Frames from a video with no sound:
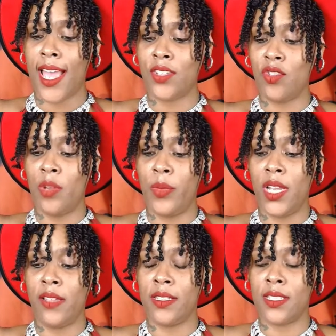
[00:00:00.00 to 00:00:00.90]
I truly
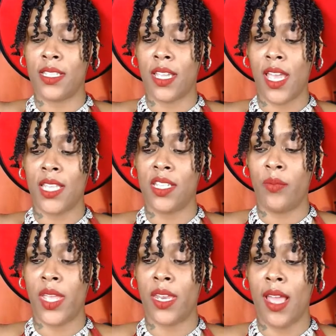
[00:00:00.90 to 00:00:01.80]
believe this is a case
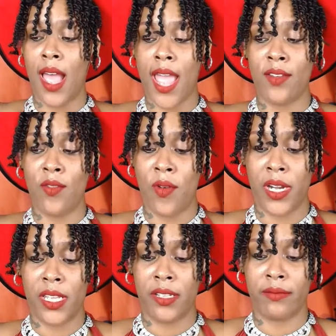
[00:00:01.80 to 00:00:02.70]
of being hot and
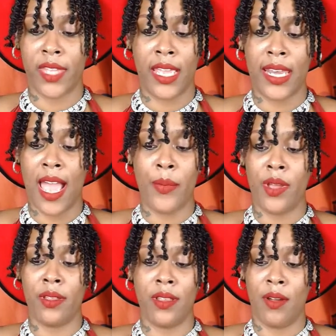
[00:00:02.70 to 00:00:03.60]
horny and not
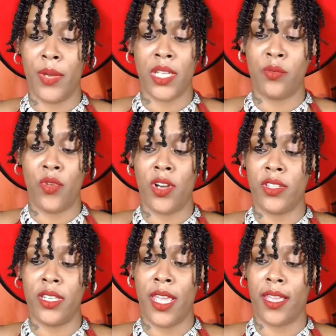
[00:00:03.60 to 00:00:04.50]
built on much
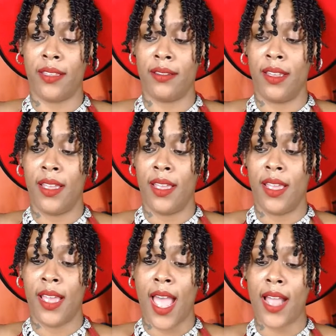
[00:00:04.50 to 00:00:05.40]
more than that.
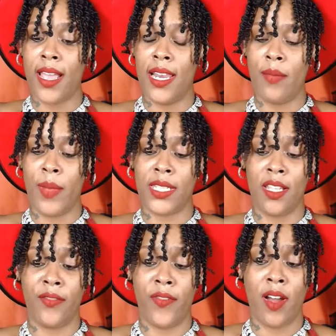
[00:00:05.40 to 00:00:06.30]
I couldn't let
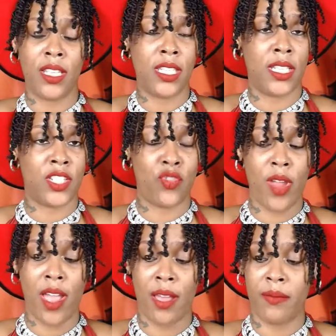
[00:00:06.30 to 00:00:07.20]
myself fall into this
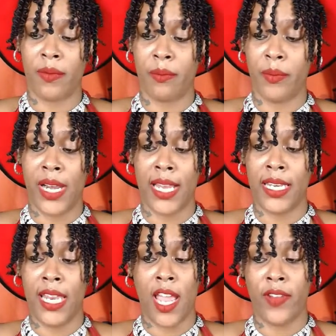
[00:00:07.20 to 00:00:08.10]
trap, but I
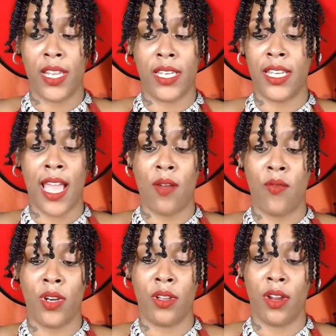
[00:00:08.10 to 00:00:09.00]
definitely did not
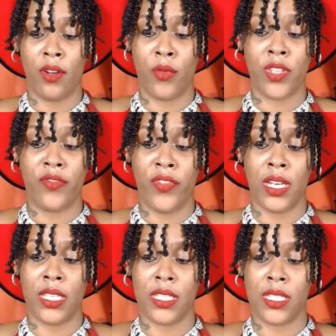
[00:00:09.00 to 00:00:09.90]
want to hurt Reese's
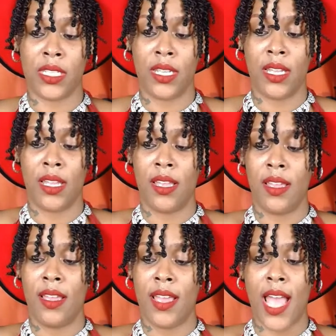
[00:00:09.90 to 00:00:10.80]
feelings.
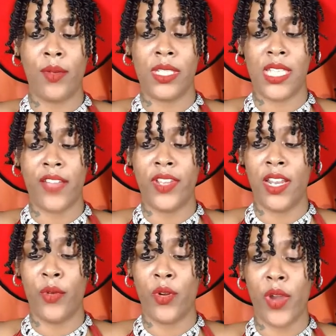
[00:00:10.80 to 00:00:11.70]
I was
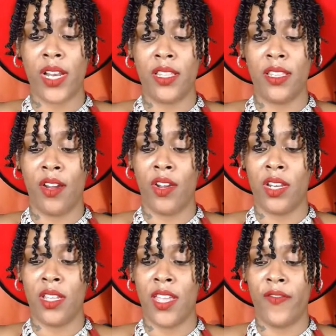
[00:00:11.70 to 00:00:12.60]
definitely regretting the
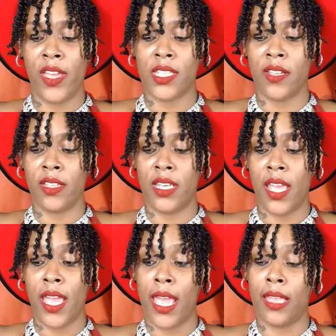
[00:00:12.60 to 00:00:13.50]
earlier events of the
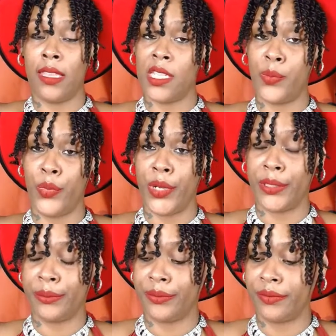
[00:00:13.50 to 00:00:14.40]
day at this point.